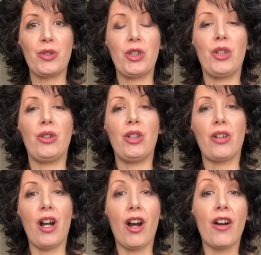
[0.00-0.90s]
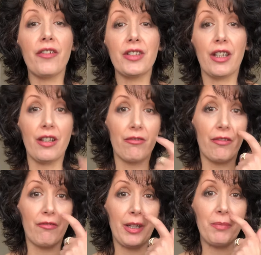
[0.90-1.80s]
to look after the
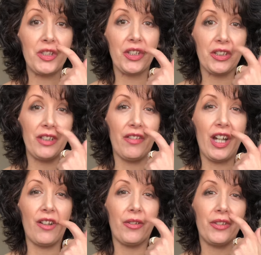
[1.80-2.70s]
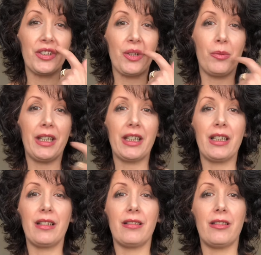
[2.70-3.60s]
reproductive health so we
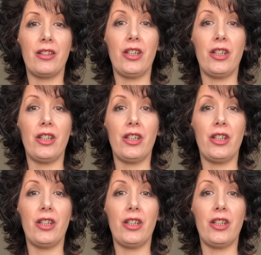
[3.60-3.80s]
can,